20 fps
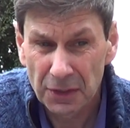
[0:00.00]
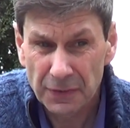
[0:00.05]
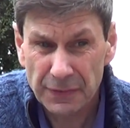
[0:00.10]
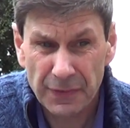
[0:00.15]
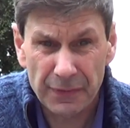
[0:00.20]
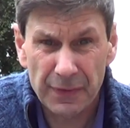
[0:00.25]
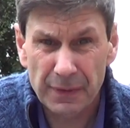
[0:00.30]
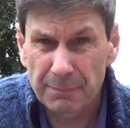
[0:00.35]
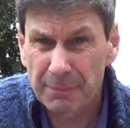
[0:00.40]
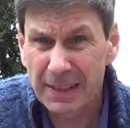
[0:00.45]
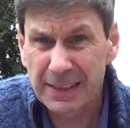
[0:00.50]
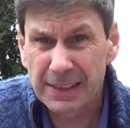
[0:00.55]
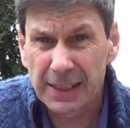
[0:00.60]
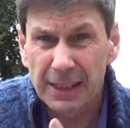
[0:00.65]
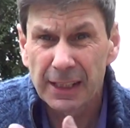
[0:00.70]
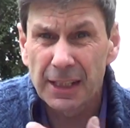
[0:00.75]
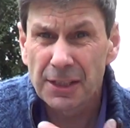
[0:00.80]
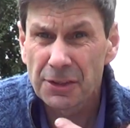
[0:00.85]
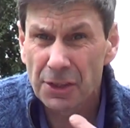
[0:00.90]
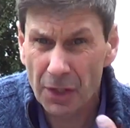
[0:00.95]
So there's
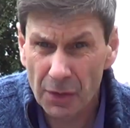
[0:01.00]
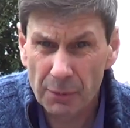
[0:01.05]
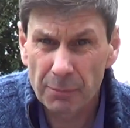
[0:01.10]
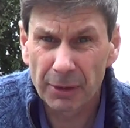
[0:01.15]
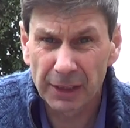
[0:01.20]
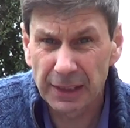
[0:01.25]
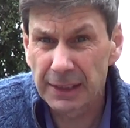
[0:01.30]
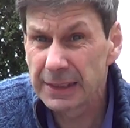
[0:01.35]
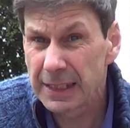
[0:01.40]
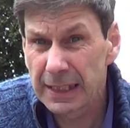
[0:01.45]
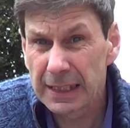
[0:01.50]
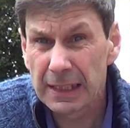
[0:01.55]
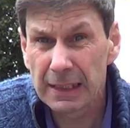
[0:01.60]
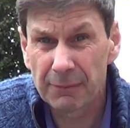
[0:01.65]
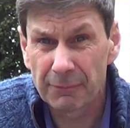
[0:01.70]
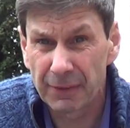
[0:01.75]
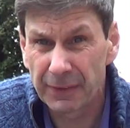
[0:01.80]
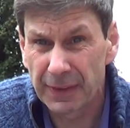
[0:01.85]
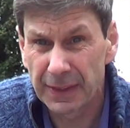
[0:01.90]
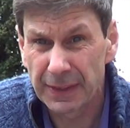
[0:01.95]
basically nobody
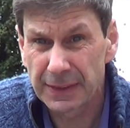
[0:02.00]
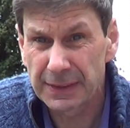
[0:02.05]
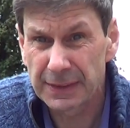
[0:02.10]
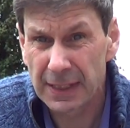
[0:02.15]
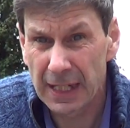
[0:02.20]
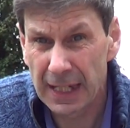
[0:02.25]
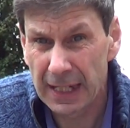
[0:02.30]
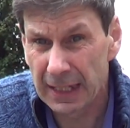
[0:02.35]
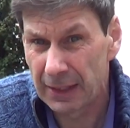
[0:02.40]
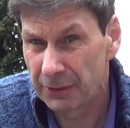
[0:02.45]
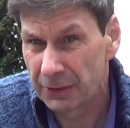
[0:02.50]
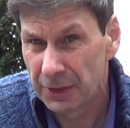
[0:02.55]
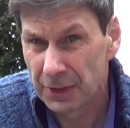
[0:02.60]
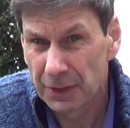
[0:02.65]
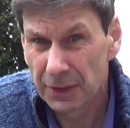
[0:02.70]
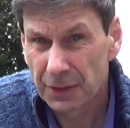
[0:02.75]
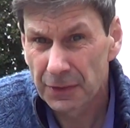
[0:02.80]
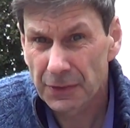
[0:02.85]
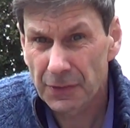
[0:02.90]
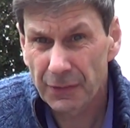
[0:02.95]
dealing with this now.
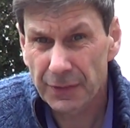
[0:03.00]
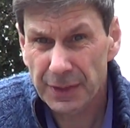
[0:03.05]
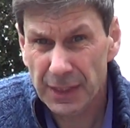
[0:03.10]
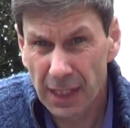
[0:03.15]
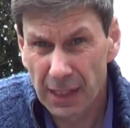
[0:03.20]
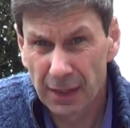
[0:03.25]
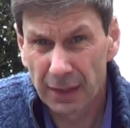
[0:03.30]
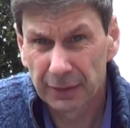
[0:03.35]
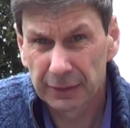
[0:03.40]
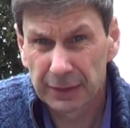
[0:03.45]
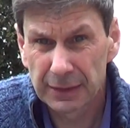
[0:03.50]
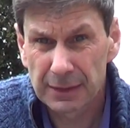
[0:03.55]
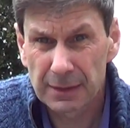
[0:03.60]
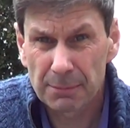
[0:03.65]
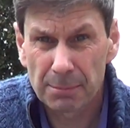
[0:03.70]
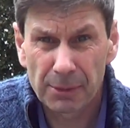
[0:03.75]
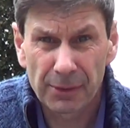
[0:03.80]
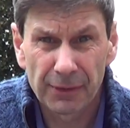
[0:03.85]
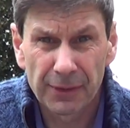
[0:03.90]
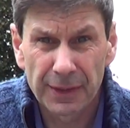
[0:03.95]
So it's hardly
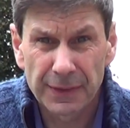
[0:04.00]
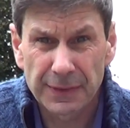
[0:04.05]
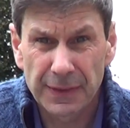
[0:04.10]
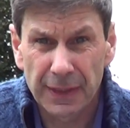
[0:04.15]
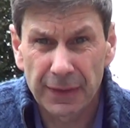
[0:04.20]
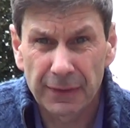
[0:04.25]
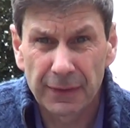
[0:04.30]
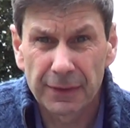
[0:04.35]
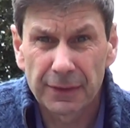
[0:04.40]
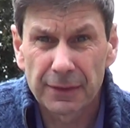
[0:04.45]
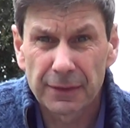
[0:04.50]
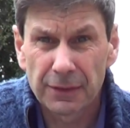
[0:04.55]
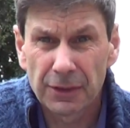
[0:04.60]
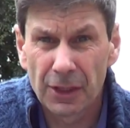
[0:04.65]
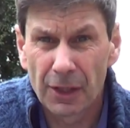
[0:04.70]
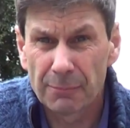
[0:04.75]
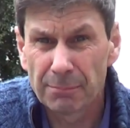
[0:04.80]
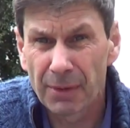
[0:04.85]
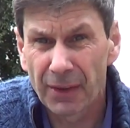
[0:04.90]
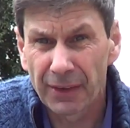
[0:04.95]
surprising that
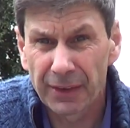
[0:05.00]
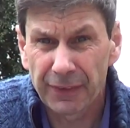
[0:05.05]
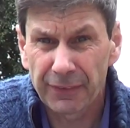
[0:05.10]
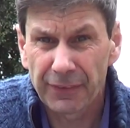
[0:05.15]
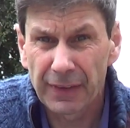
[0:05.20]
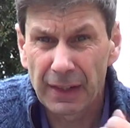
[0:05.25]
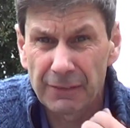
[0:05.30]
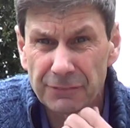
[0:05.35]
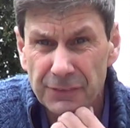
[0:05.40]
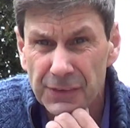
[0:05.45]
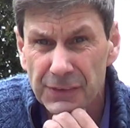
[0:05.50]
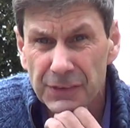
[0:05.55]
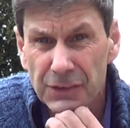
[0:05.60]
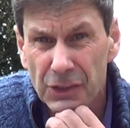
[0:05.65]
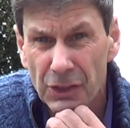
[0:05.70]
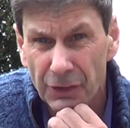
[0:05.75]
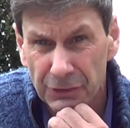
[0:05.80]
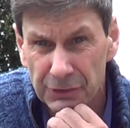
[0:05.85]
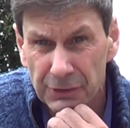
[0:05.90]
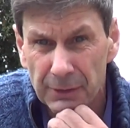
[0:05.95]
bike theft has
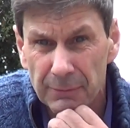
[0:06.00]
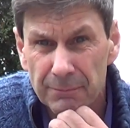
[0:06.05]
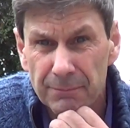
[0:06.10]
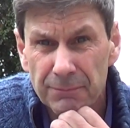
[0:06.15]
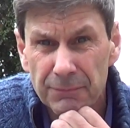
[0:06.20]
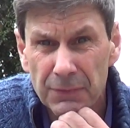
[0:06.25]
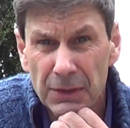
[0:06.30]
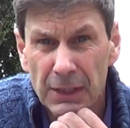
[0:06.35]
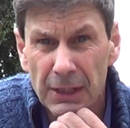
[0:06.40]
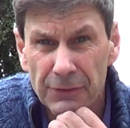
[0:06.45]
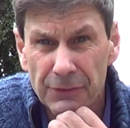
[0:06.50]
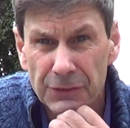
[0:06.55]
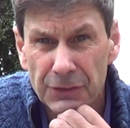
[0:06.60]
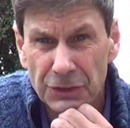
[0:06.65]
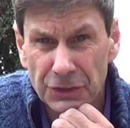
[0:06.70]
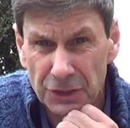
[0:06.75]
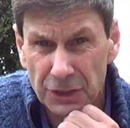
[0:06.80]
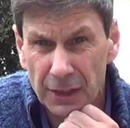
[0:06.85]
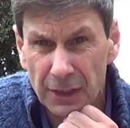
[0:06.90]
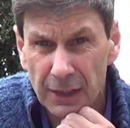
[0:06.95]
gone up
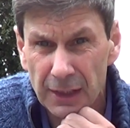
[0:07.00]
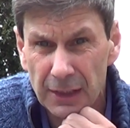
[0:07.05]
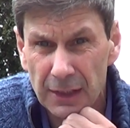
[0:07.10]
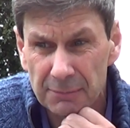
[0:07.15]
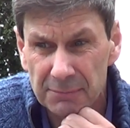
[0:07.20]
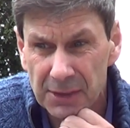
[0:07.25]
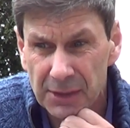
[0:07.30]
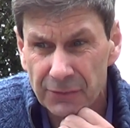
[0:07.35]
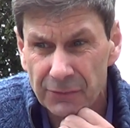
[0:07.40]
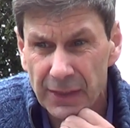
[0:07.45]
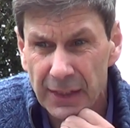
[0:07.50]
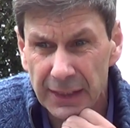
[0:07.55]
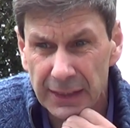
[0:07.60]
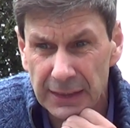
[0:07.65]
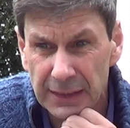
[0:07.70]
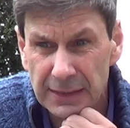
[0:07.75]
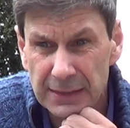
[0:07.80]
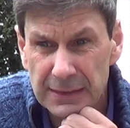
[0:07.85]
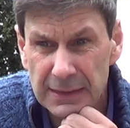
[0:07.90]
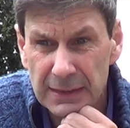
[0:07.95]
such an alarming
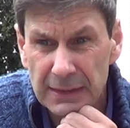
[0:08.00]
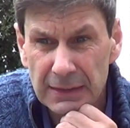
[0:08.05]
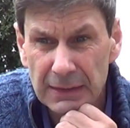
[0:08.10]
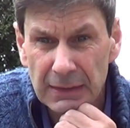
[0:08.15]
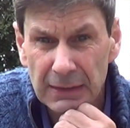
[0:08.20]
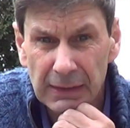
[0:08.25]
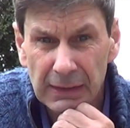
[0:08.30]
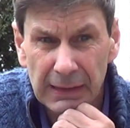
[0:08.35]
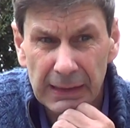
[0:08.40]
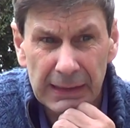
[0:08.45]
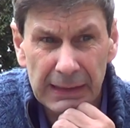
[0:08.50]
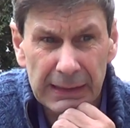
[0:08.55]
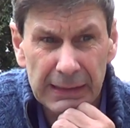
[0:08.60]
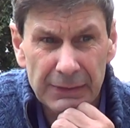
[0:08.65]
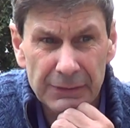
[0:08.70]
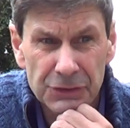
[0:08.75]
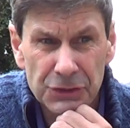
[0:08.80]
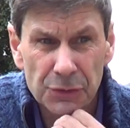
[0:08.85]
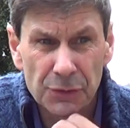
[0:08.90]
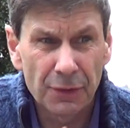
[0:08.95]
rate.
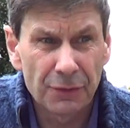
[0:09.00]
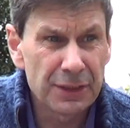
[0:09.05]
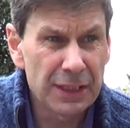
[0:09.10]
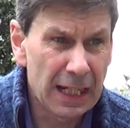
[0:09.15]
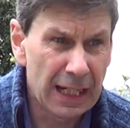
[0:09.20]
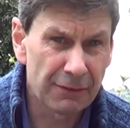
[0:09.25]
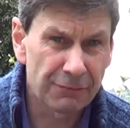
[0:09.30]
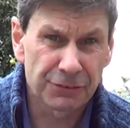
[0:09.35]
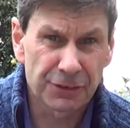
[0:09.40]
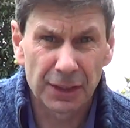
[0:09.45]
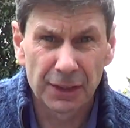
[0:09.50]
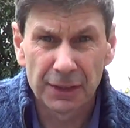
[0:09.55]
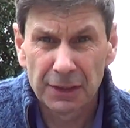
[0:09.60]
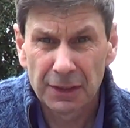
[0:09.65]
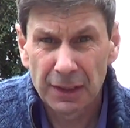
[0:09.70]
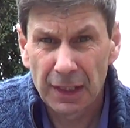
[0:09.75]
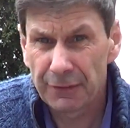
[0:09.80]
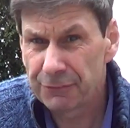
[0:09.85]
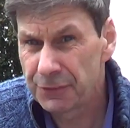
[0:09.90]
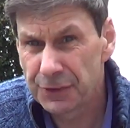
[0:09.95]
And you only have to,
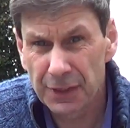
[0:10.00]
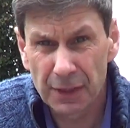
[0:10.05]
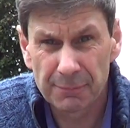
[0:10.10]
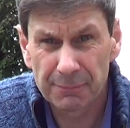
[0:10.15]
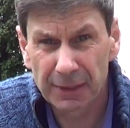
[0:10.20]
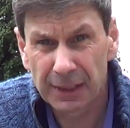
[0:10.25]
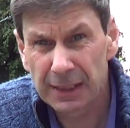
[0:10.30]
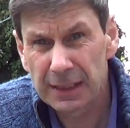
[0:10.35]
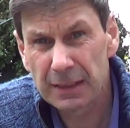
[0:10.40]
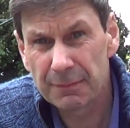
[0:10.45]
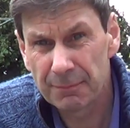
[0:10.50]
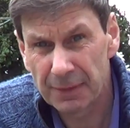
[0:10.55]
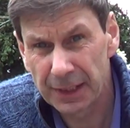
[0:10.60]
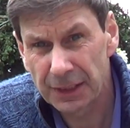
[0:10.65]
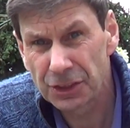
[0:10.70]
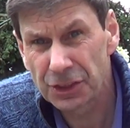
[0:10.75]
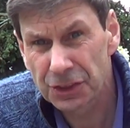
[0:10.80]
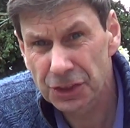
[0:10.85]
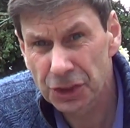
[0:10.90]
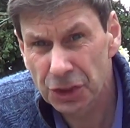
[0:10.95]
if you don't believe me,
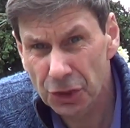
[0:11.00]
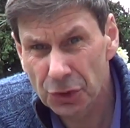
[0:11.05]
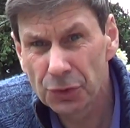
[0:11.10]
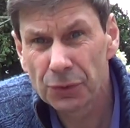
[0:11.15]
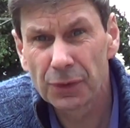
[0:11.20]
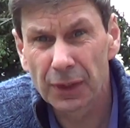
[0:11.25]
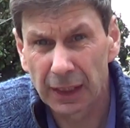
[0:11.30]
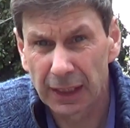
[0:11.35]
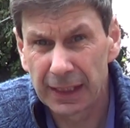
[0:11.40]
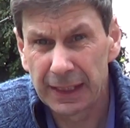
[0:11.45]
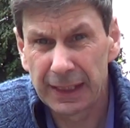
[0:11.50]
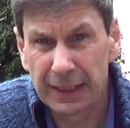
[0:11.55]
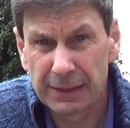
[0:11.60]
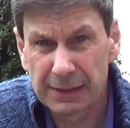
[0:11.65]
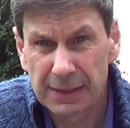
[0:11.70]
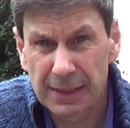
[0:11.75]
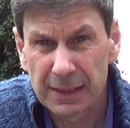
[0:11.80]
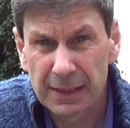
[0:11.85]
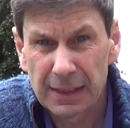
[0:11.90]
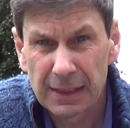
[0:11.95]
just Google
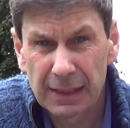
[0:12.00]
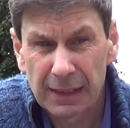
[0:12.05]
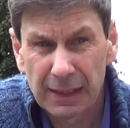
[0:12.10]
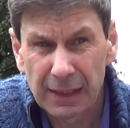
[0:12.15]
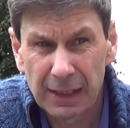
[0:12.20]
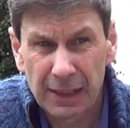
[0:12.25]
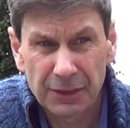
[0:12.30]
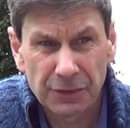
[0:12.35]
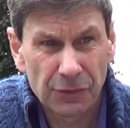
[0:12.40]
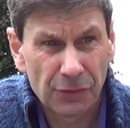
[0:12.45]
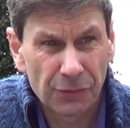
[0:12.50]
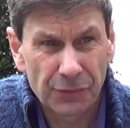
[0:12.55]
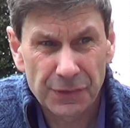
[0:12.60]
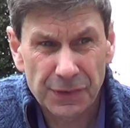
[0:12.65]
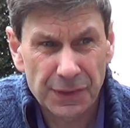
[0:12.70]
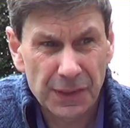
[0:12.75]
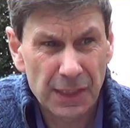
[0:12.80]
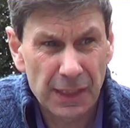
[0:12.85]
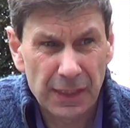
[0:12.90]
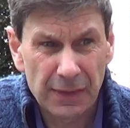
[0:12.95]
it and you'll
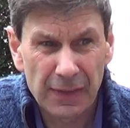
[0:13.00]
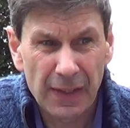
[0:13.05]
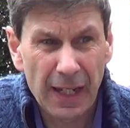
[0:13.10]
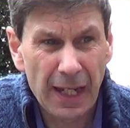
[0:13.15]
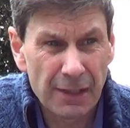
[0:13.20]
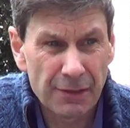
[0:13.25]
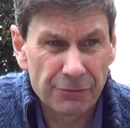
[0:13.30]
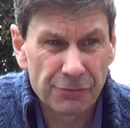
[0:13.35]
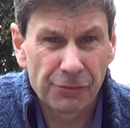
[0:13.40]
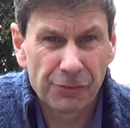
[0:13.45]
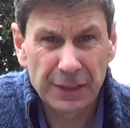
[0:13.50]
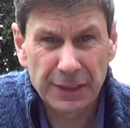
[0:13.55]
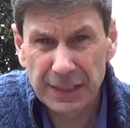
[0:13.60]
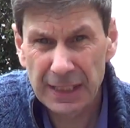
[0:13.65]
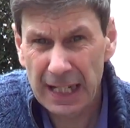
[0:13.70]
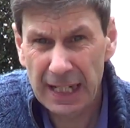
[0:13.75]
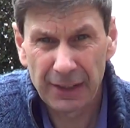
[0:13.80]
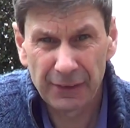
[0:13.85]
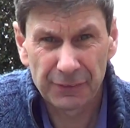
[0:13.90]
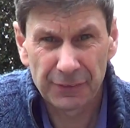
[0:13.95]
see that every
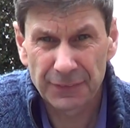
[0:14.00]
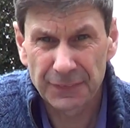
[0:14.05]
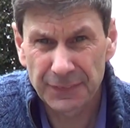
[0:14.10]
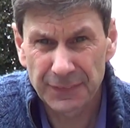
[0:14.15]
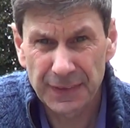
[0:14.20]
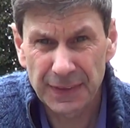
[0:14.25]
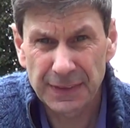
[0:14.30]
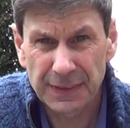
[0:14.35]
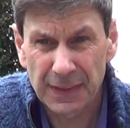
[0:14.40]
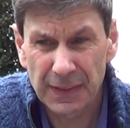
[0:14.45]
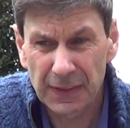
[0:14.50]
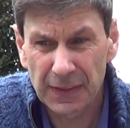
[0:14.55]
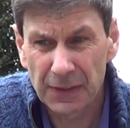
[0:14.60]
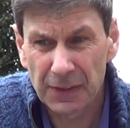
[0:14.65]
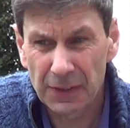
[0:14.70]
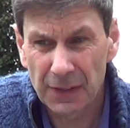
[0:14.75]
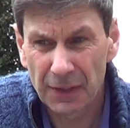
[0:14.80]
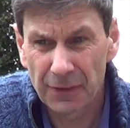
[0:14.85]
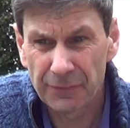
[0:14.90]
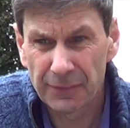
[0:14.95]
town and
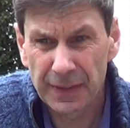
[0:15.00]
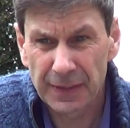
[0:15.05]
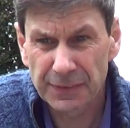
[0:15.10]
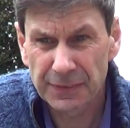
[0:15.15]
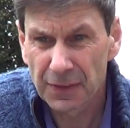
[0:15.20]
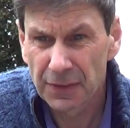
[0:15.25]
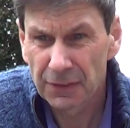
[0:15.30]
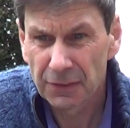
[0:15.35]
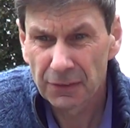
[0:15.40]
city, there's